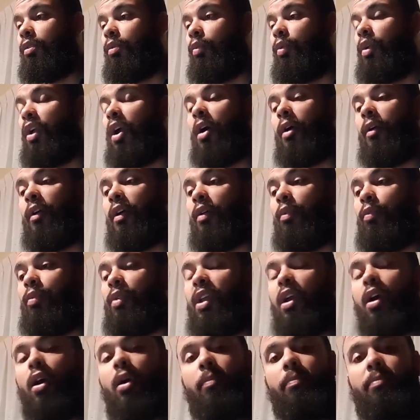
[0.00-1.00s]
we are
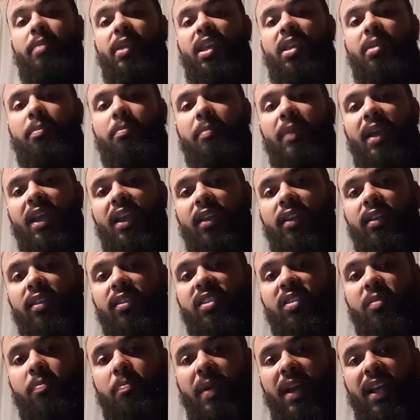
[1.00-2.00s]
we are being made a
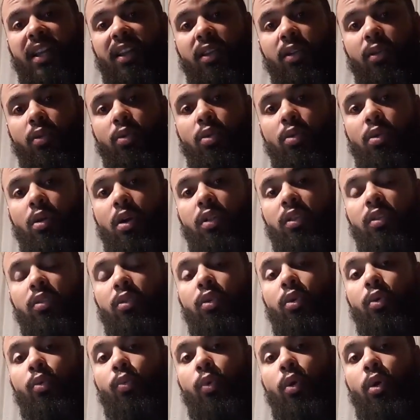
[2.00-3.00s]
spectacle unto
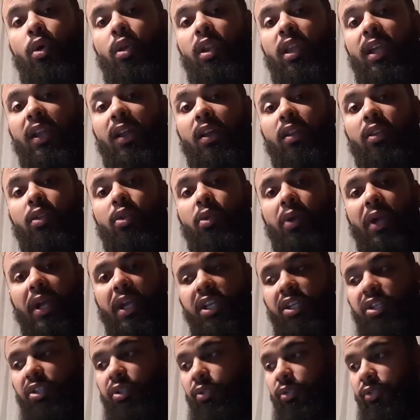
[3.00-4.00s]
the world and unto
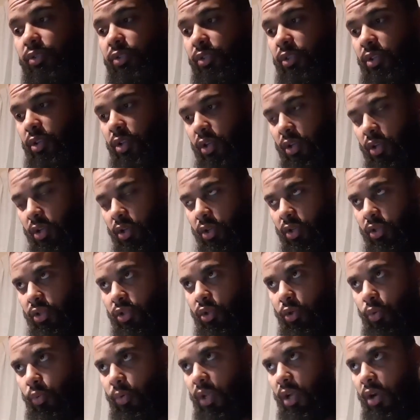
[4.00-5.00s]
angels
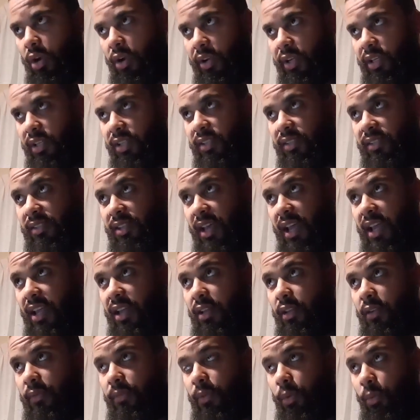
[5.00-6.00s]
so we are in the
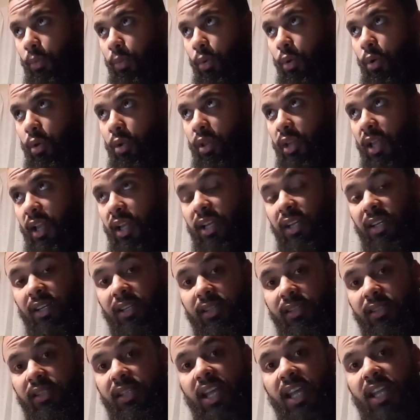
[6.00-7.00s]
sight of the world and in
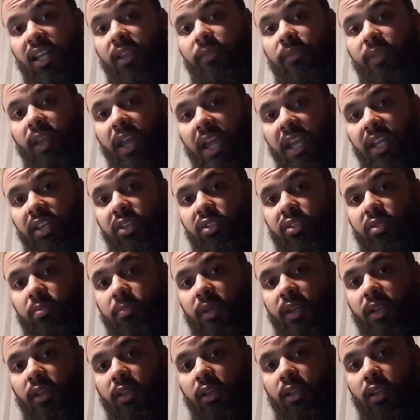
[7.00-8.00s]
the sight of the angels,
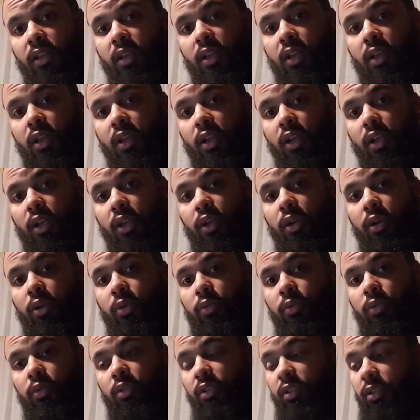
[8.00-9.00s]
man. You
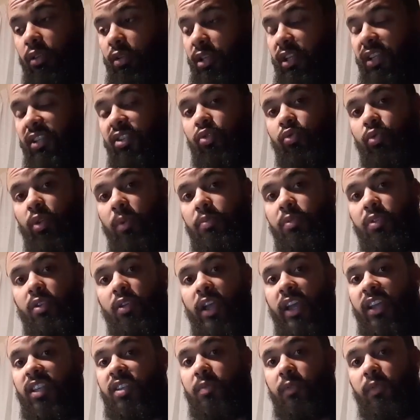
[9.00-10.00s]
know, this scripture
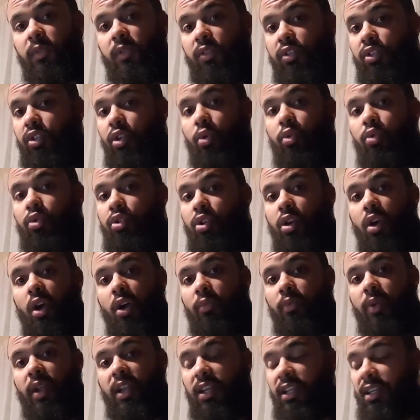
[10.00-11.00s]
shows you
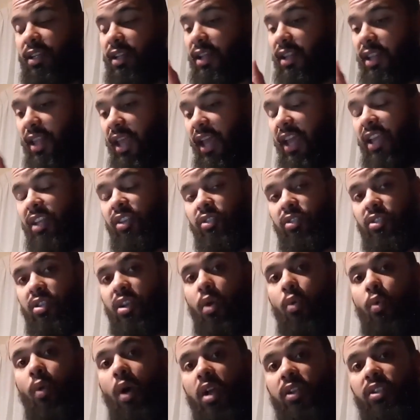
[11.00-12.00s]
already that the angels
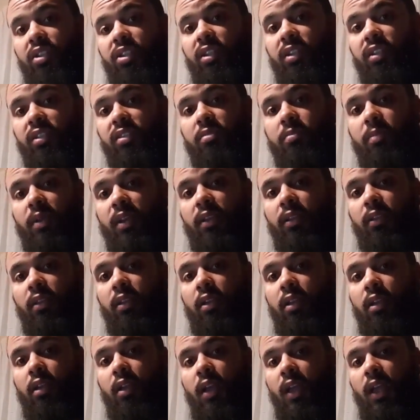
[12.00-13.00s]
are watching us, man.
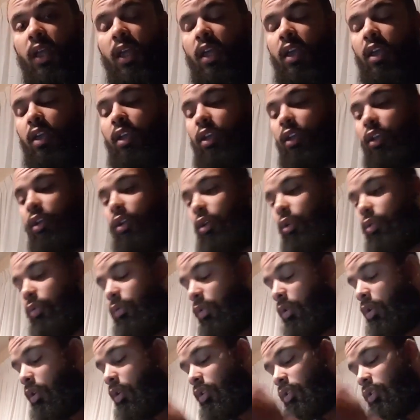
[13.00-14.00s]
You know,